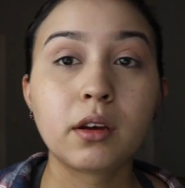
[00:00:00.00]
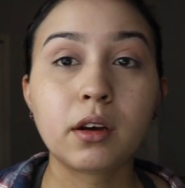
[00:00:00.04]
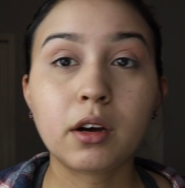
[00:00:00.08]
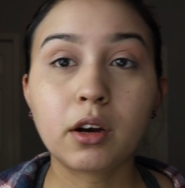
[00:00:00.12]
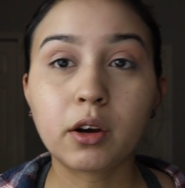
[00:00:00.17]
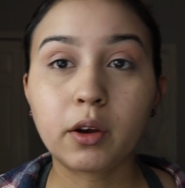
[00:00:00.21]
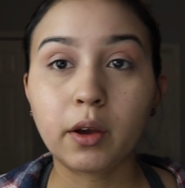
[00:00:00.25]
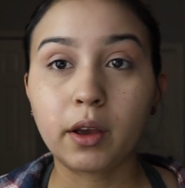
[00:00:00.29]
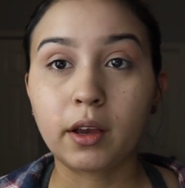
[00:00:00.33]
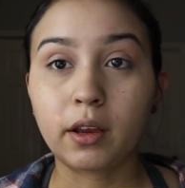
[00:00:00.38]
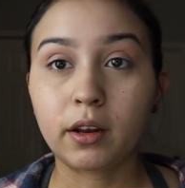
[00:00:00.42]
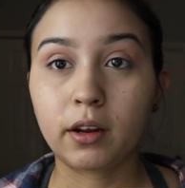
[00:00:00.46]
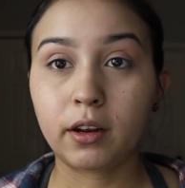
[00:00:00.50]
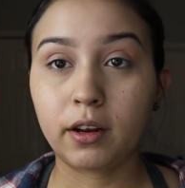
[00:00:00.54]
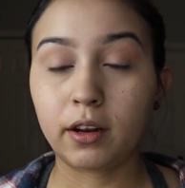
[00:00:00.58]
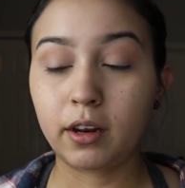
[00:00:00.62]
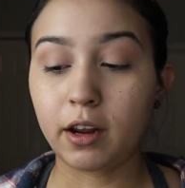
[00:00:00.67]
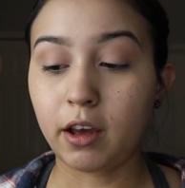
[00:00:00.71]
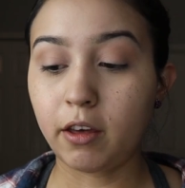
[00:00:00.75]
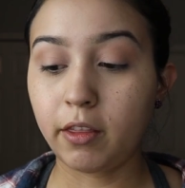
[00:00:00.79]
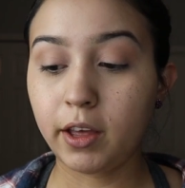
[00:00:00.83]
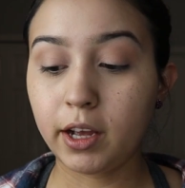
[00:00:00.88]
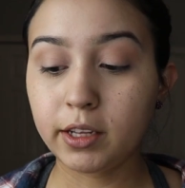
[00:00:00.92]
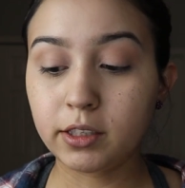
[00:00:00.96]
Okay,
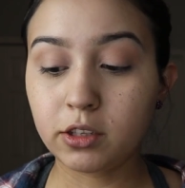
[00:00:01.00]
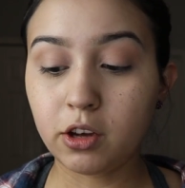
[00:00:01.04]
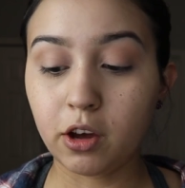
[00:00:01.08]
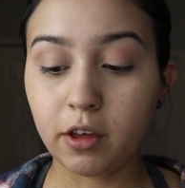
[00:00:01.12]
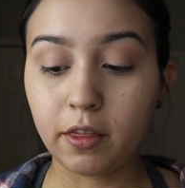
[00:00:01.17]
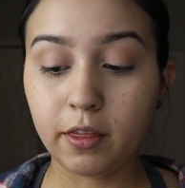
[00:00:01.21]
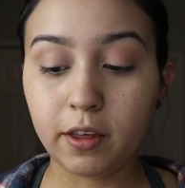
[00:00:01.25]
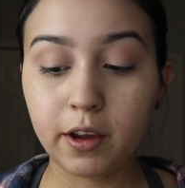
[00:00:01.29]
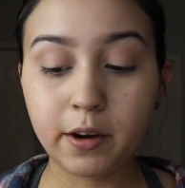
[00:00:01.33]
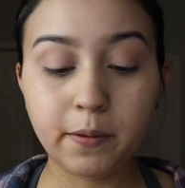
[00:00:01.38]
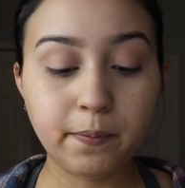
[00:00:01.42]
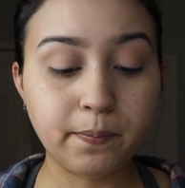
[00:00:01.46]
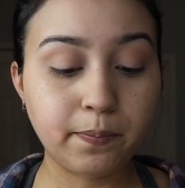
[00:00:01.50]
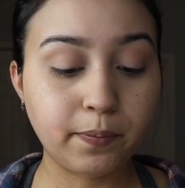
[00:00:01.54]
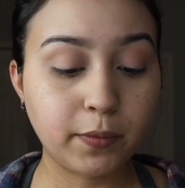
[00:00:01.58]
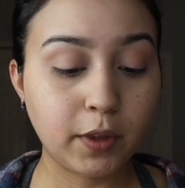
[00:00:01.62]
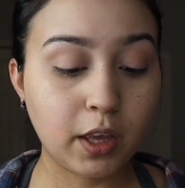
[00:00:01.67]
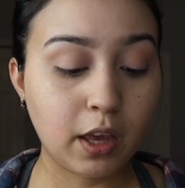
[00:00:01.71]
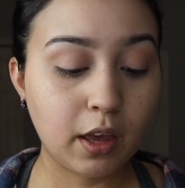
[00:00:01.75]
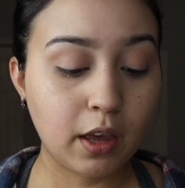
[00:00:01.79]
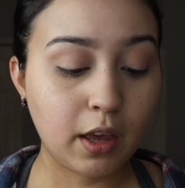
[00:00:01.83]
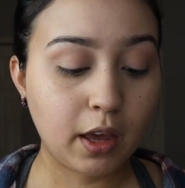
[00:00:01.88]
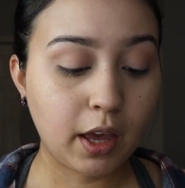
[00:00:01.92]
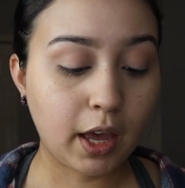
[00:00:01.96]
now that's on there.
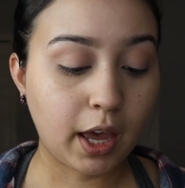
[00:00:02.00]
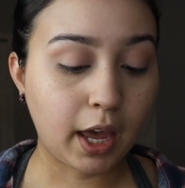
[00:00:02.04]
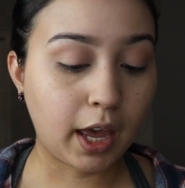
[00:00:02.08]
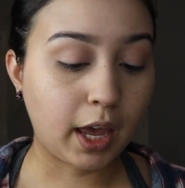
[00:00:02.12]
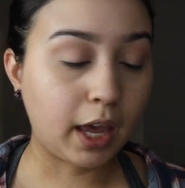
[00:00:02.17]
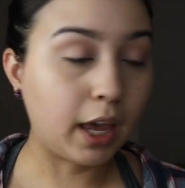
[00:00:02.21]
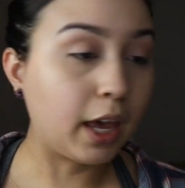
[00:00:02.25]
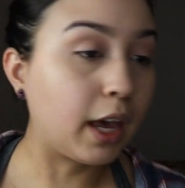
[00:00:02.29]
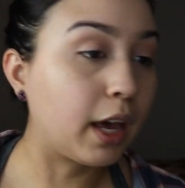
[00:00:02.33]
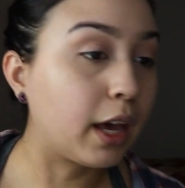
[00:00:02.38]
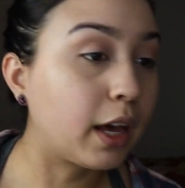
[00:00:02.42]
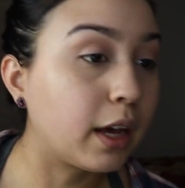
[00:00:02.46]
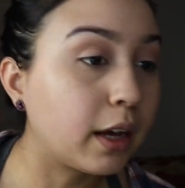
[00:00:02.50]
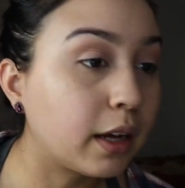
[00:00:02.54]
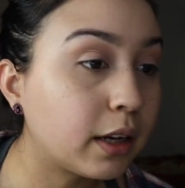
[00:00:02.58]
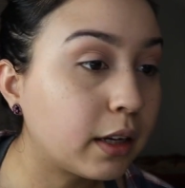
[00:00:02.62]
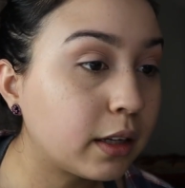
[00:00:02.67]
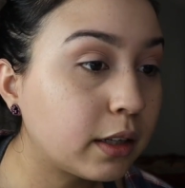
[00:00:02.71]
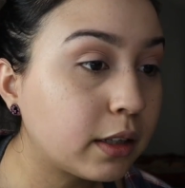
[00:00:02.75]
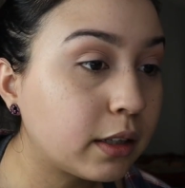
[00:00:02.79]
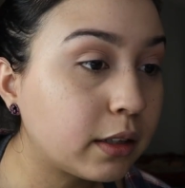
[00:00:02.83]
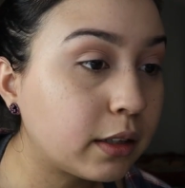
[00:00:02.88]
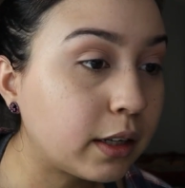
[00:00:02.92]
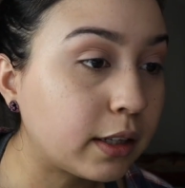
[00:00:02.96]

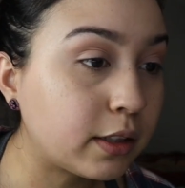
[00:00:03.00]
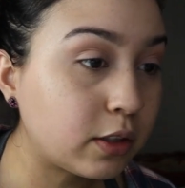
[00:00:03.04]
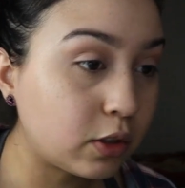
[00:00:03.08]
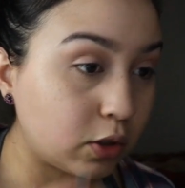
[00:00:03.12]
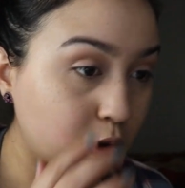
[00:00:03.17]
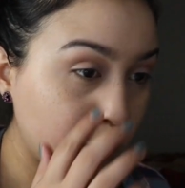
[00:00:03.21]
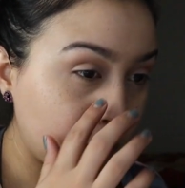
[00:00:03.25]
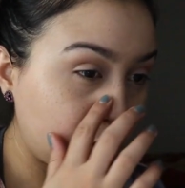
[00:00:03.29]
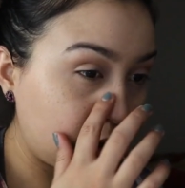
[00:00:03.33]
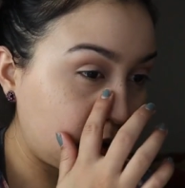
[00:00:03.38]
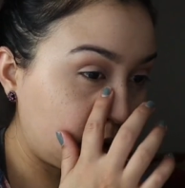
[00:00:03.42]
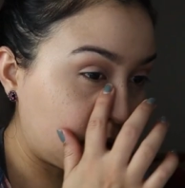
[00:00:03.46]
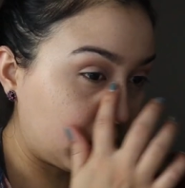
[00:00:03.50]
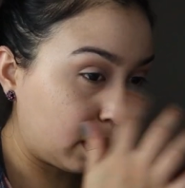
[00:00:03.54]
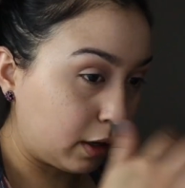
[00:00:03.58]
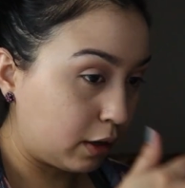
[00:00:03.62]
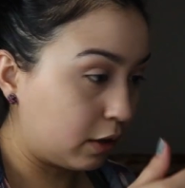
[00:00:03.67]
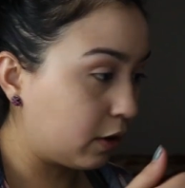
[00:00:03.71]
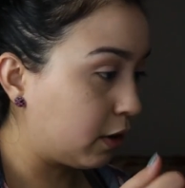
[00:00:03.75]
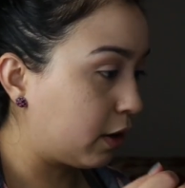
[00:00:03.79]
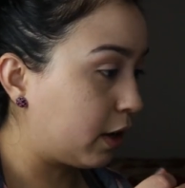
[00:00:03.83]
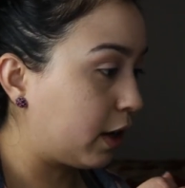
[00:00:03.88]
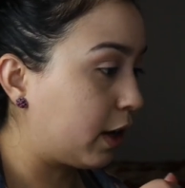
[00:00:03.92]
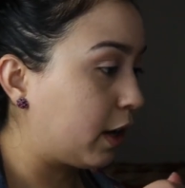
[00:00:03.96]
And let's do the
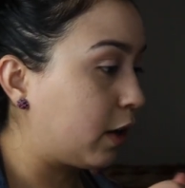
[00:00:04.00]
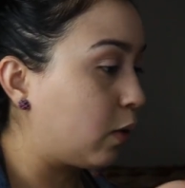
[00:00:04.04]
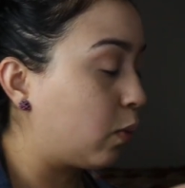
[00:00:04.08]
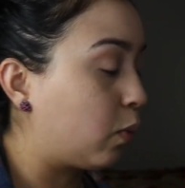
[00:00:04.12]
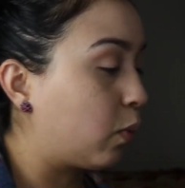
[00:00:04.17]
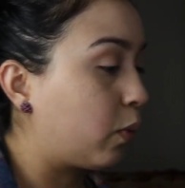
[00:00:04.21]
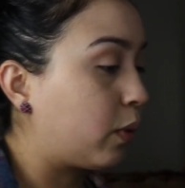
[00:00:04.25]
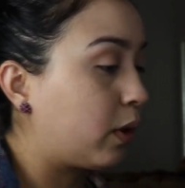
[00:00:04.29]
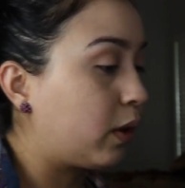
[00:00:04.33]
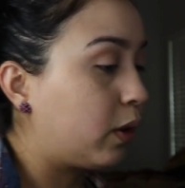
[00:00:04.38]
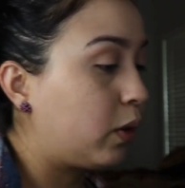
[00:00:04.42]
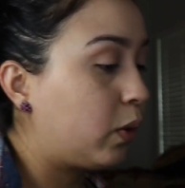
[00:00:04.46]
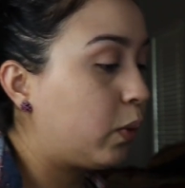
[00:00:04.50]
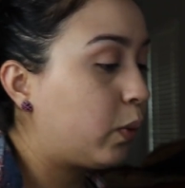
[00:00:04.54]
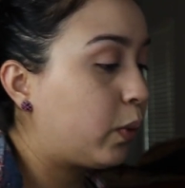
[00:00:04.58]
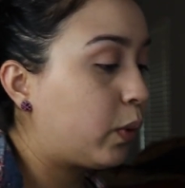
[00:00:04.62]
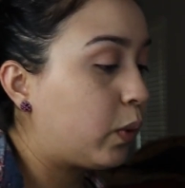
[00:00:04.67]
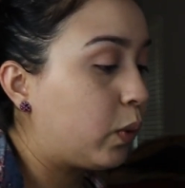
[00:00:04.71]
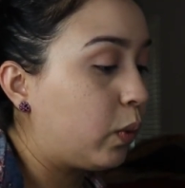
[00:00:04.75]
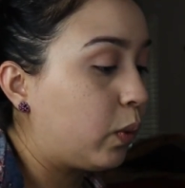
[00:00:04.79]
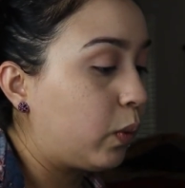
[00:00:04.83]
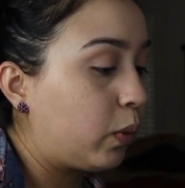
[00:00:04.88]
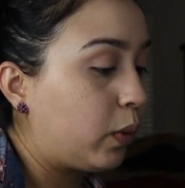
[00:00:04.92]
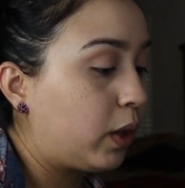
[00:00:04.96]
under eye real
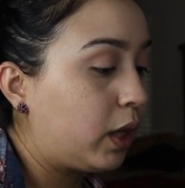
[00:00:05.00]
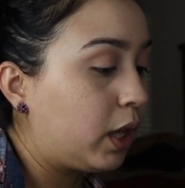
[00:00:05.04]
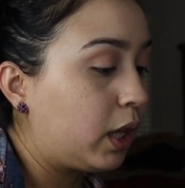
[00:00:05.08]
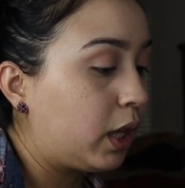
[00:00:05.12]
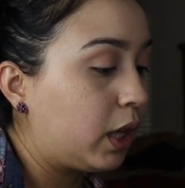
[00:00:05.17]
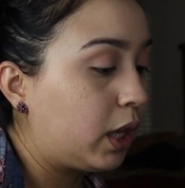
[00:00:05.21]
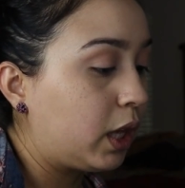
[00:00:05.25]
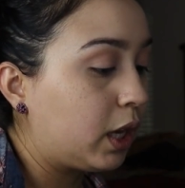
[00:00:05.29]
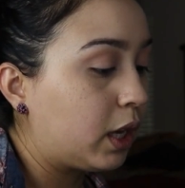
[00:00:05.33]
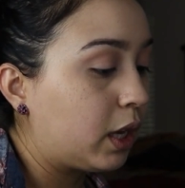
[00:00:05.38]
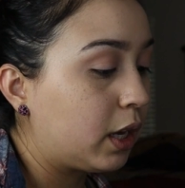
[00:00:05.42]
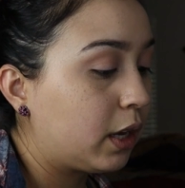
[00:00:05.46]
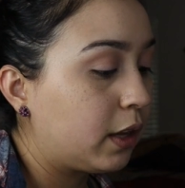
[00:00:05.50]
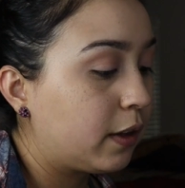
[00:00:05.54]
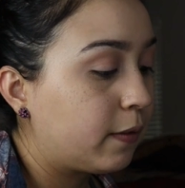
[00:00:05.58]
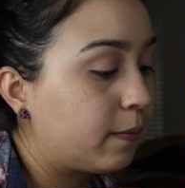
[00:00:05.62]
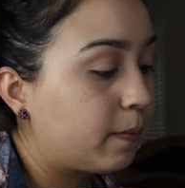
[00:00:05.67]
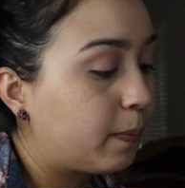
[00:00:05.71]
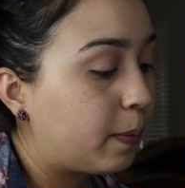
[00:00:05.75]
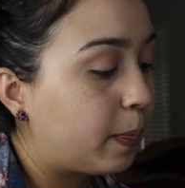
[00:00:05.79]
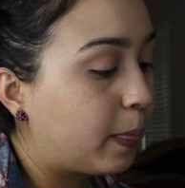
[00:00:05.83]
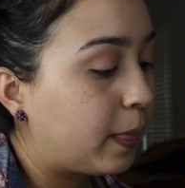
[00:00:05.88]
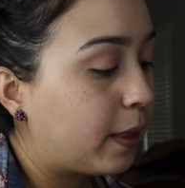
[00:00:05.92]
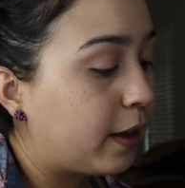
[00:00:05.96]
quick.
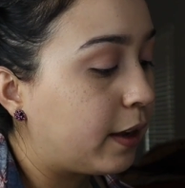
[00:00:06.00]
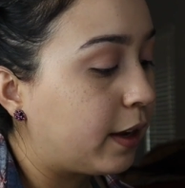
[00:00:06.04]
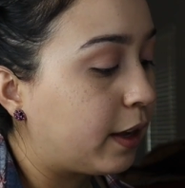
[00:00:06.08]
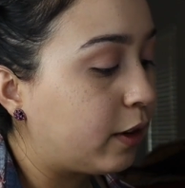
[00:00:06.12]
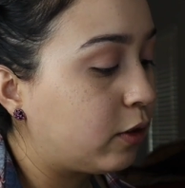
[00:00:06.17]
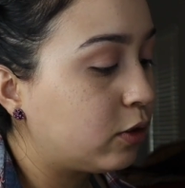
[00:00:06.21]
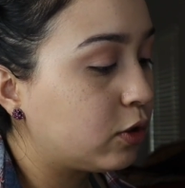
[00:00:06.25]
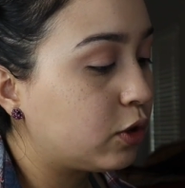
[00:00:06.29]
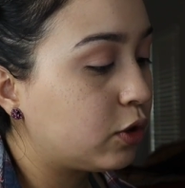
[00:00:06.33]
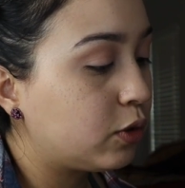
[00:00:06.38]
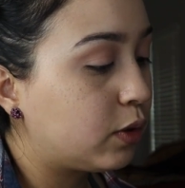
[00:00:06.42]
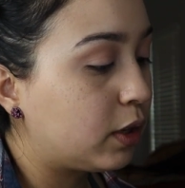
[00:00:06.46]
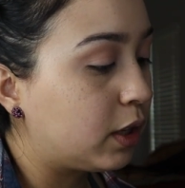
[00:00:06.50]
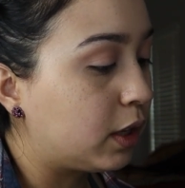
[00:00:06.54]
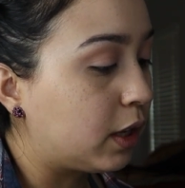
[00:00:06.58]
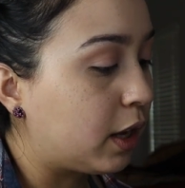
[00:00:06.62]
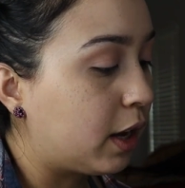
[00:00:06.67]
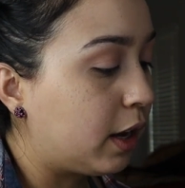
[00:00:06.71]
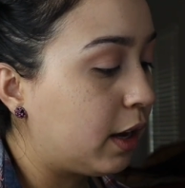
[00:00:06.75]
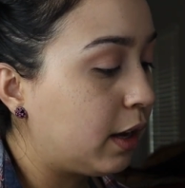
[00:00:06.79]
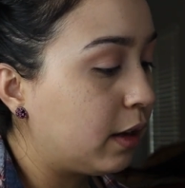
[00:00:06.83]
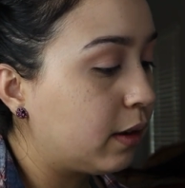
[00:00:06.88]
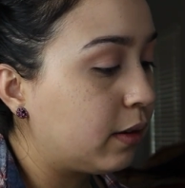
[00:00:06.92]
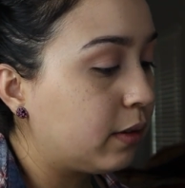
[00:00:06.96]
I don't do a
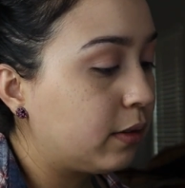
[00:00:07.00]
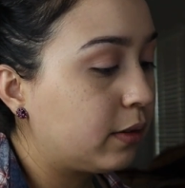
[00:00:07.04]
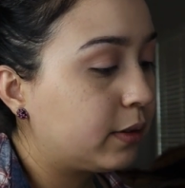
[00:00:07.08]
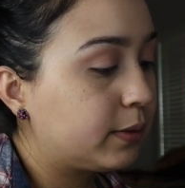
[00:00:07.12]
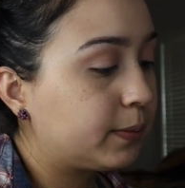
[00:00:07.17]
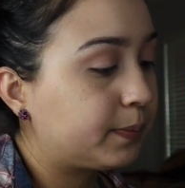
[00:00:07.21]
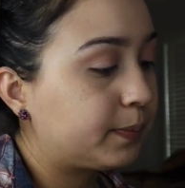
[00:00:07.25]
lot